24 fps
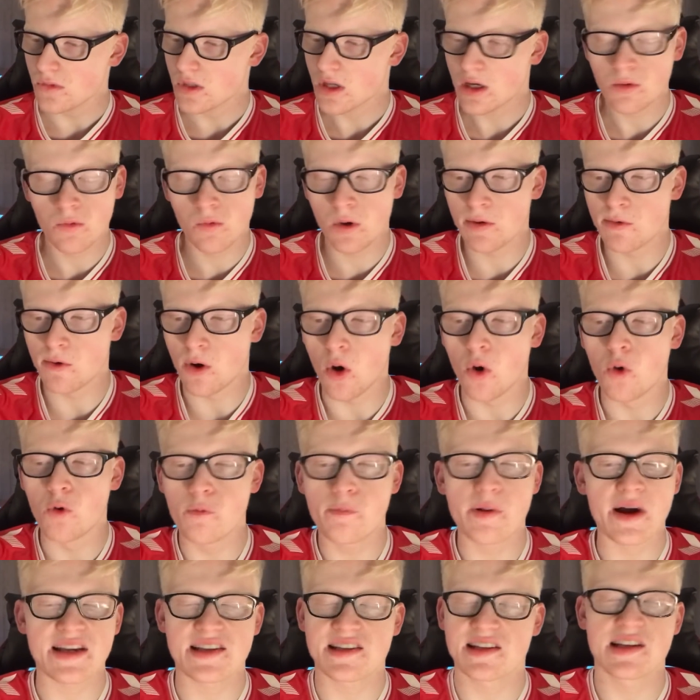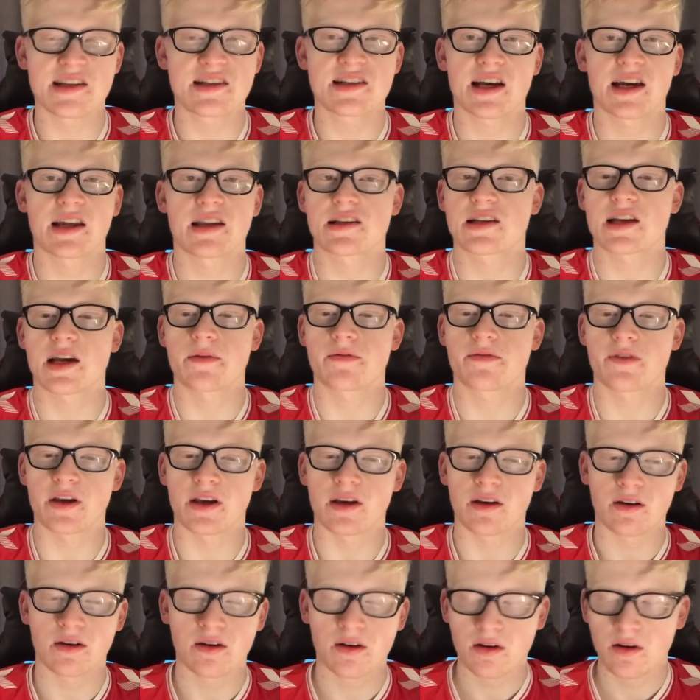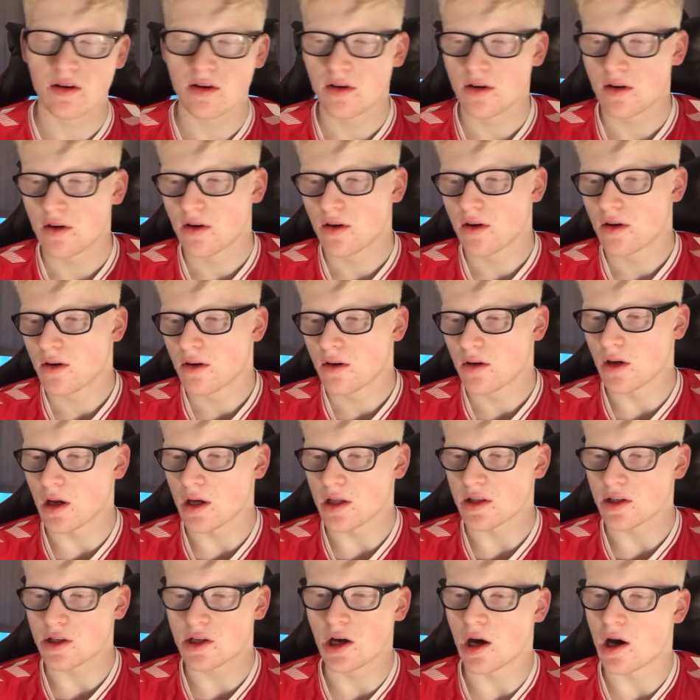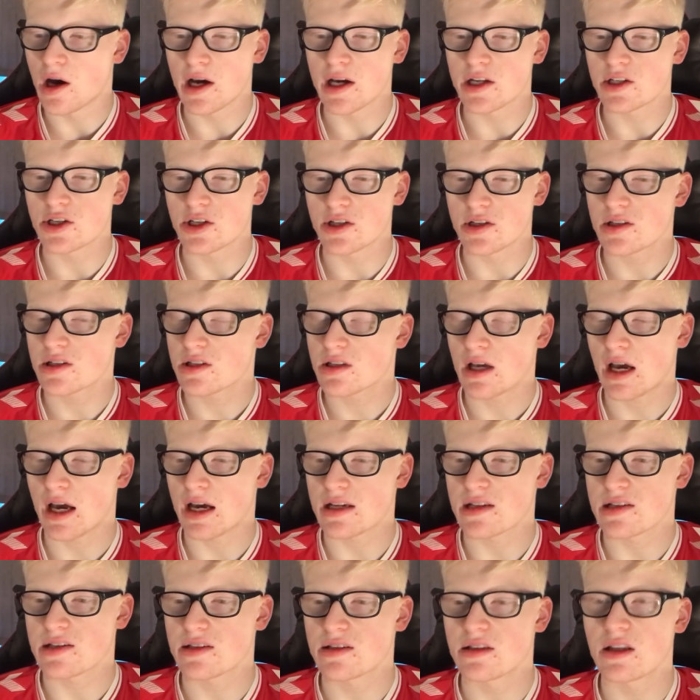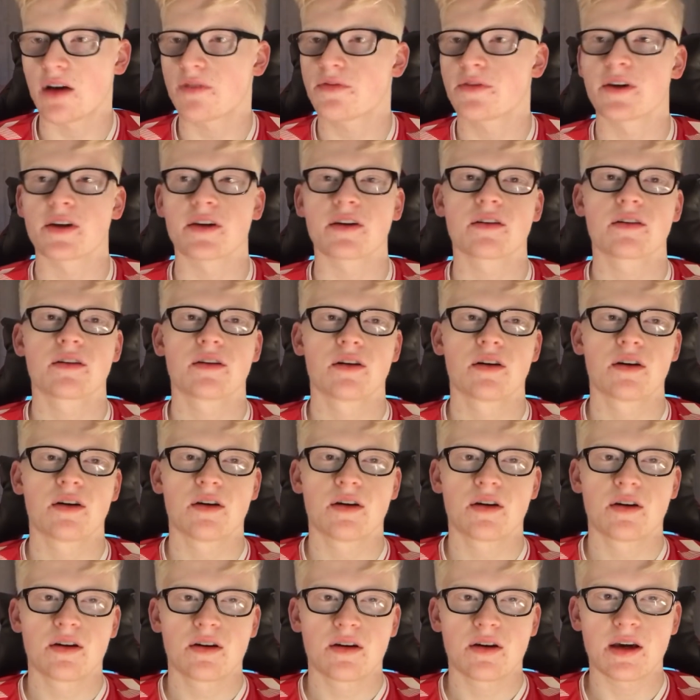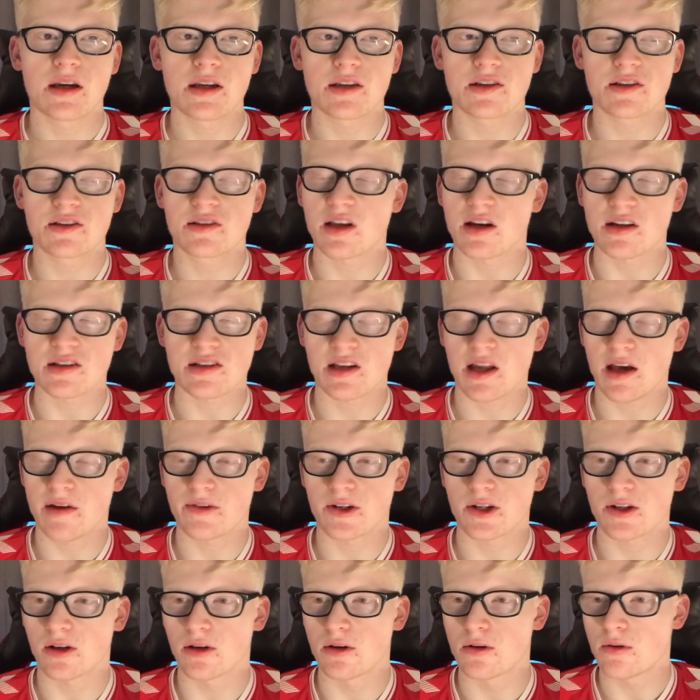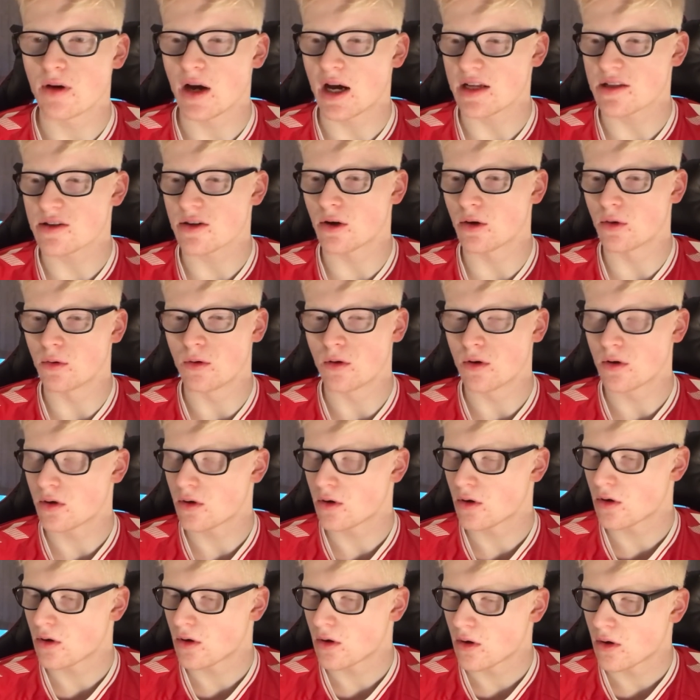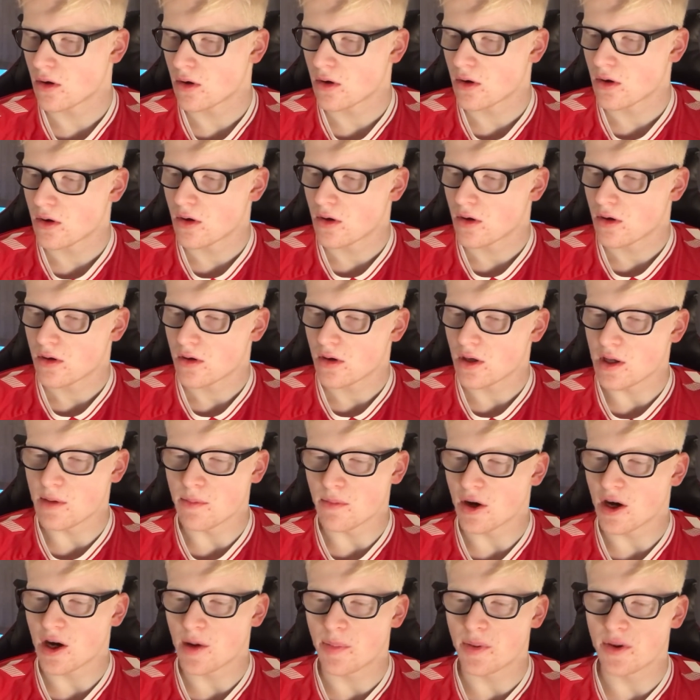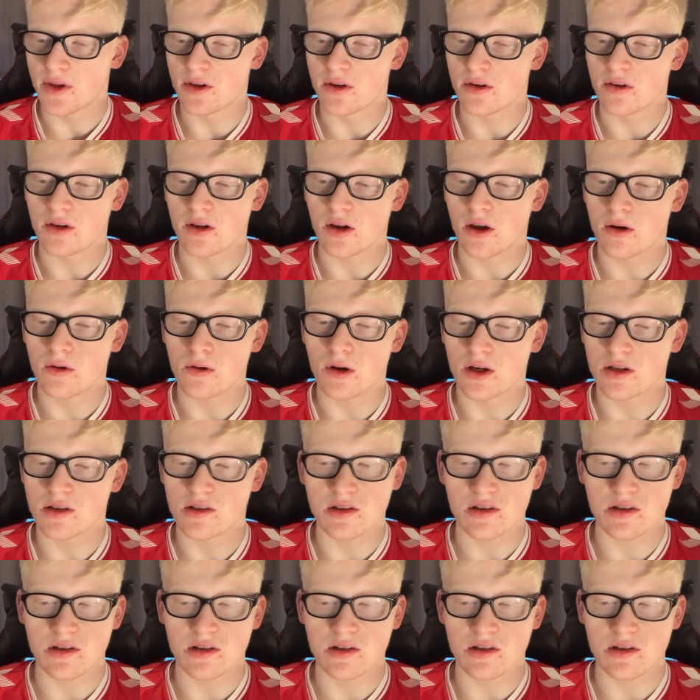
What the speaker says: We were all basically saying the same thing. Like, the guy just has nothing. He just doesn't have a clue at all. In my opinion, you know,